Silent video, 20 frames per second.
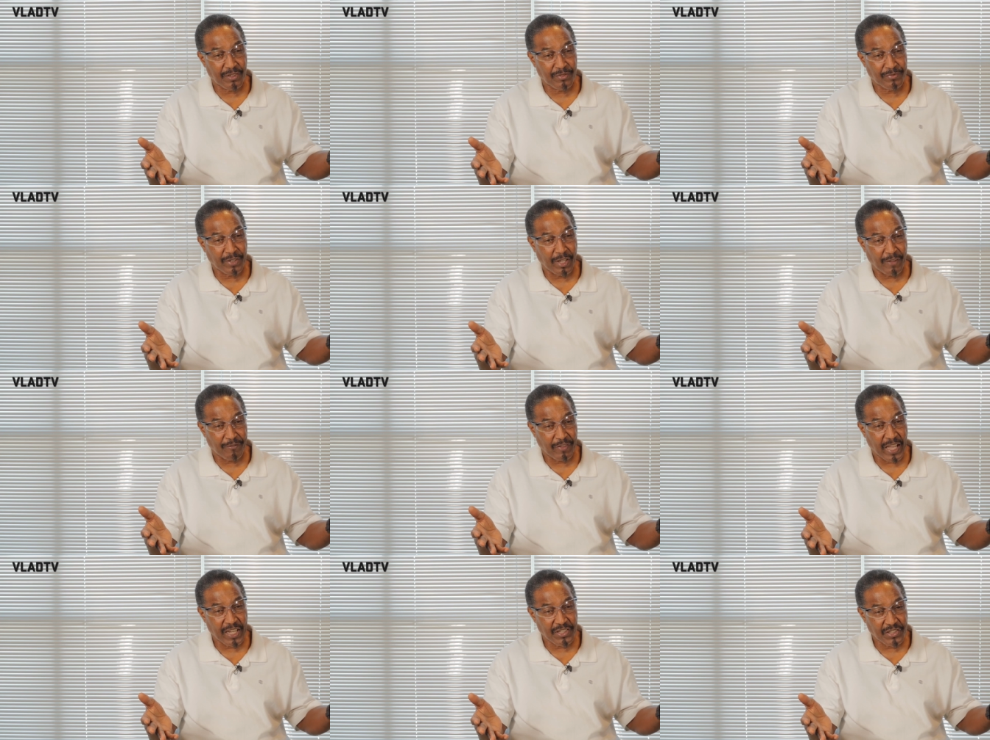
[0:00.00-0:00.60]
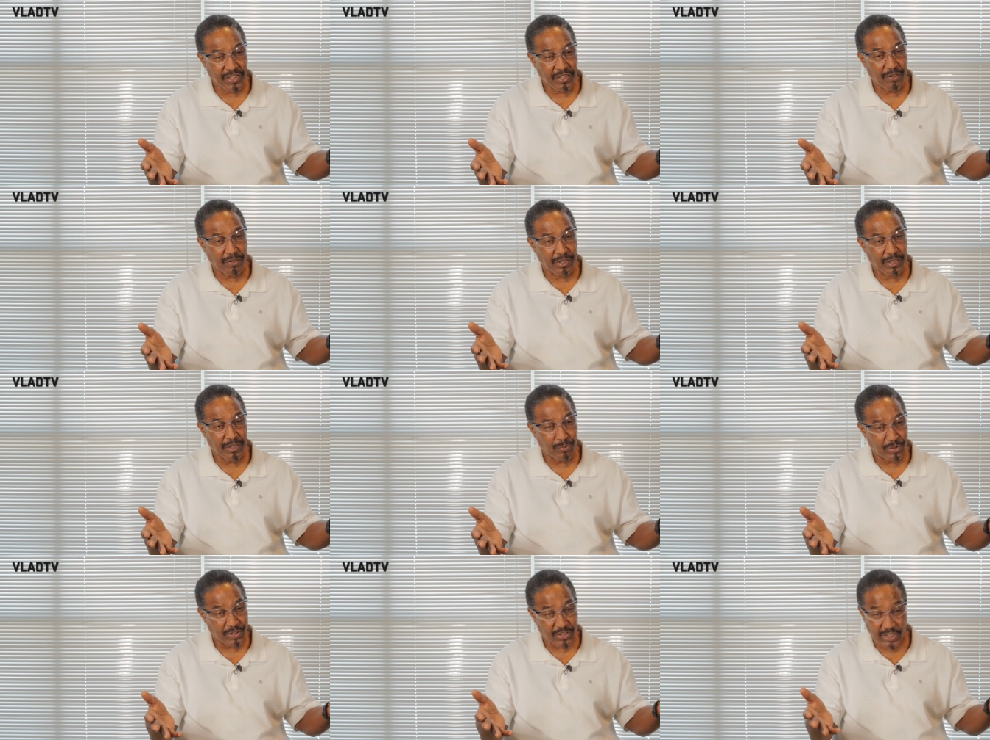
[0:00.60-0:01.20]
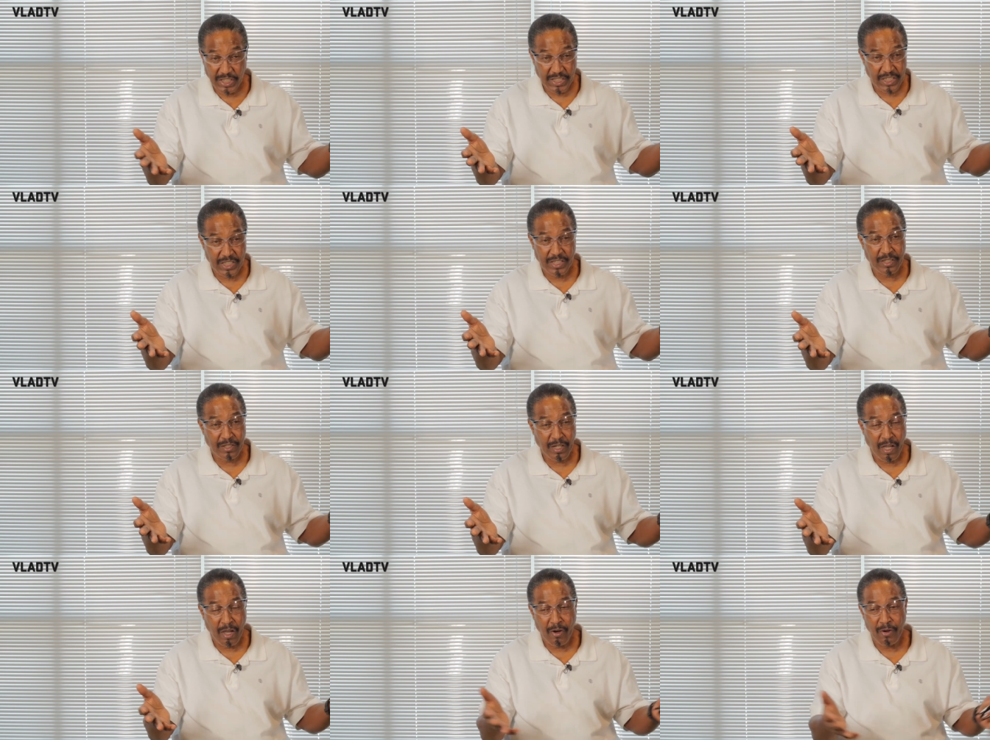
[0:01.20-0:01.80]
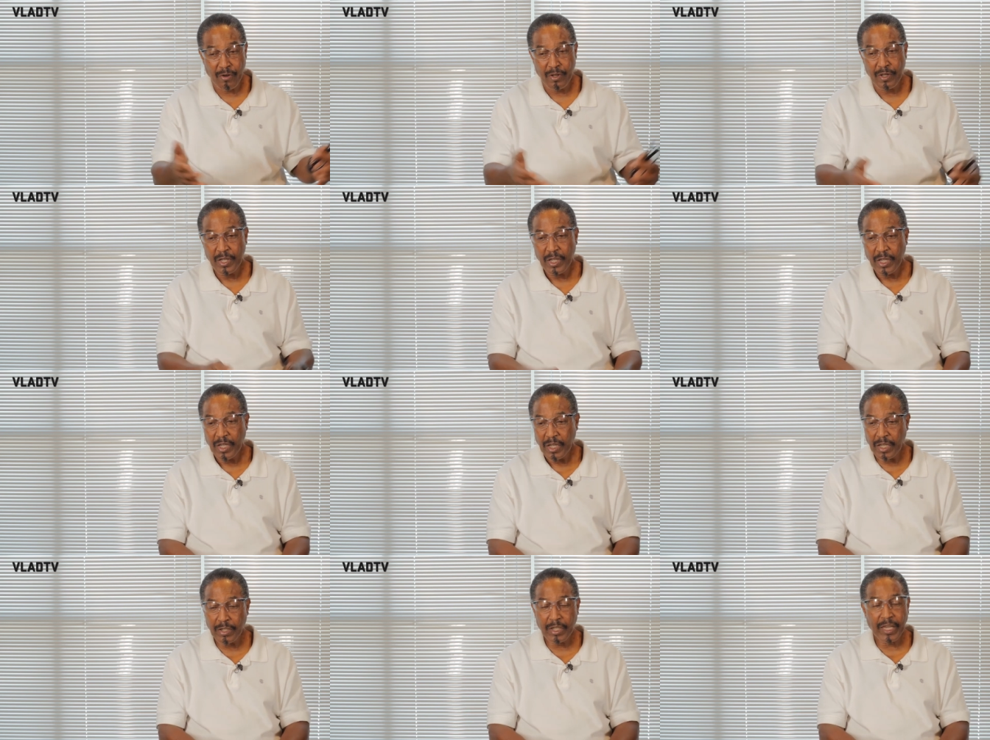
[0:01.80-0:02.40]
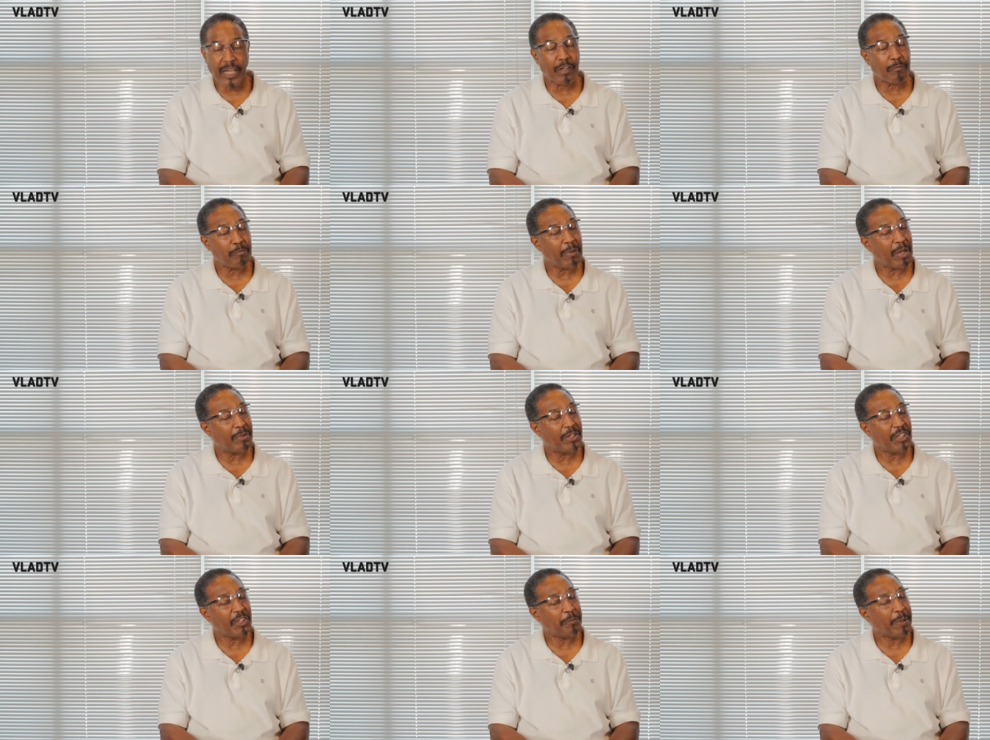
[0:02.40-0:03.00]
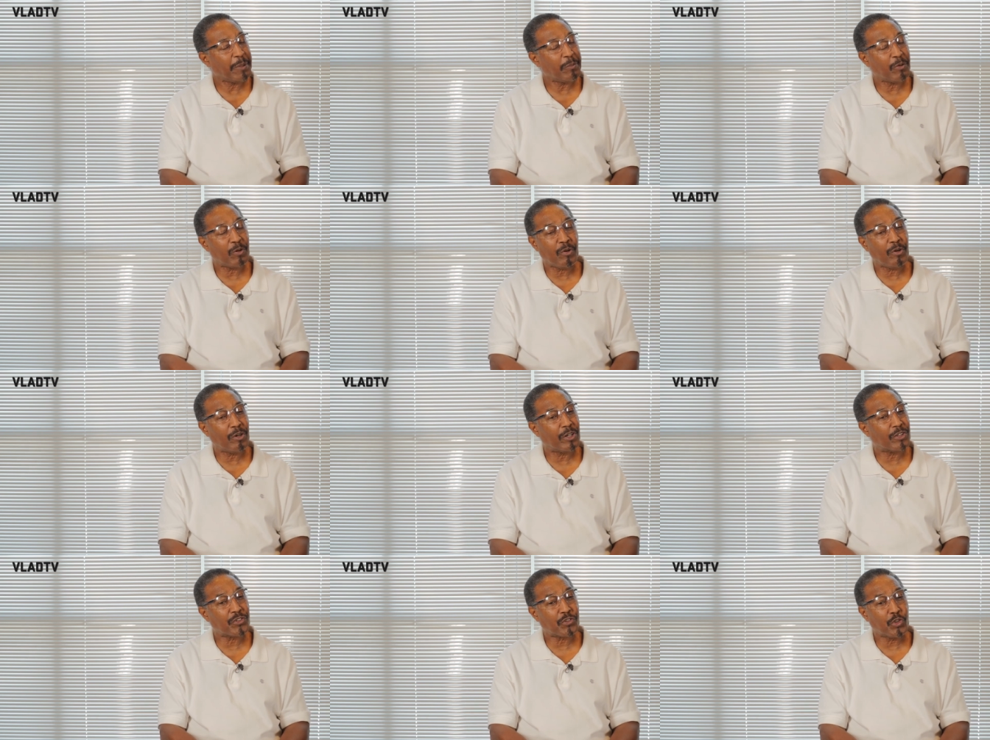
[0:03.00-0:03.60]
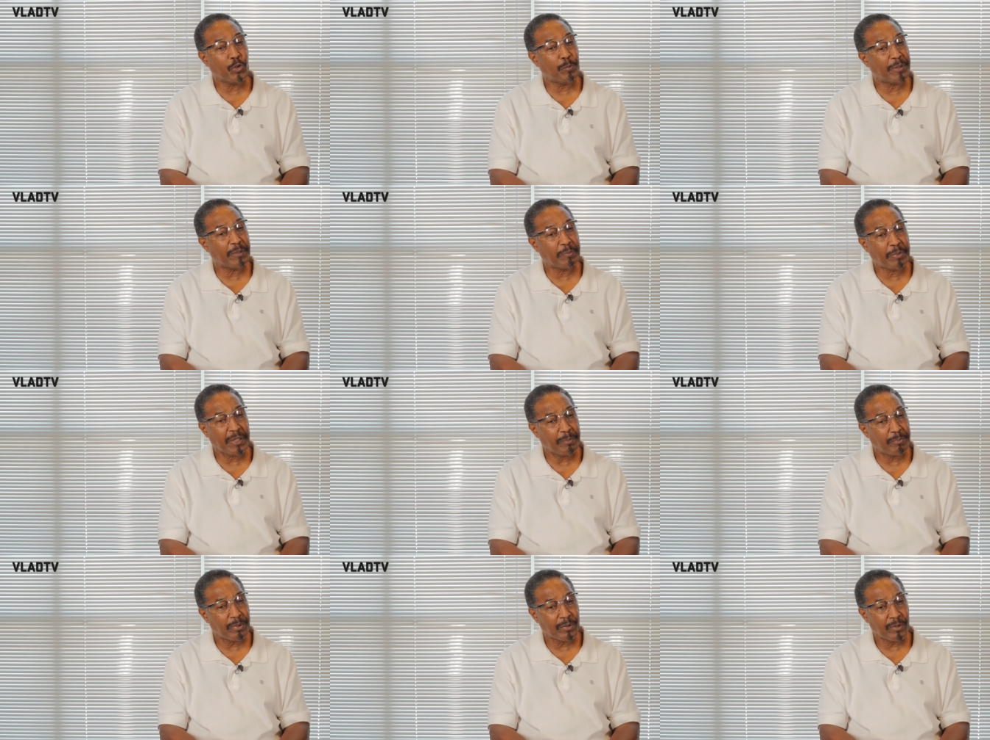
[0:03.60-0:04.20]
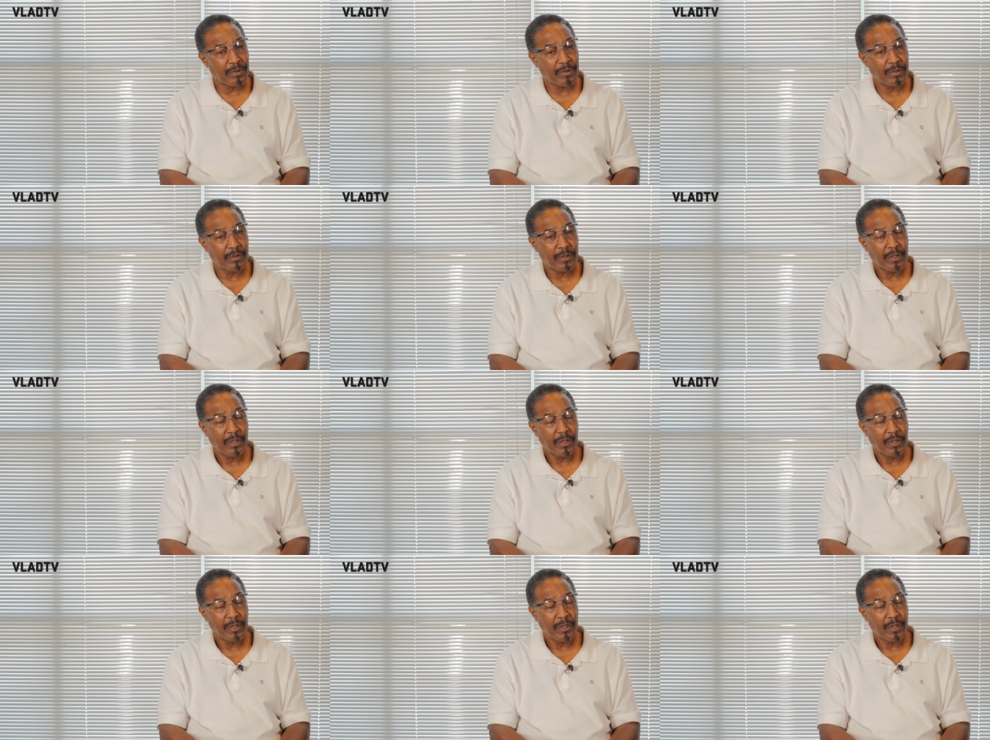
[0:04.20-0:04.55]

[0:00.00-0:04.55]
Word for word: of, of Algeria, which they didn't know. And you got to remember, these people weren't stupid people.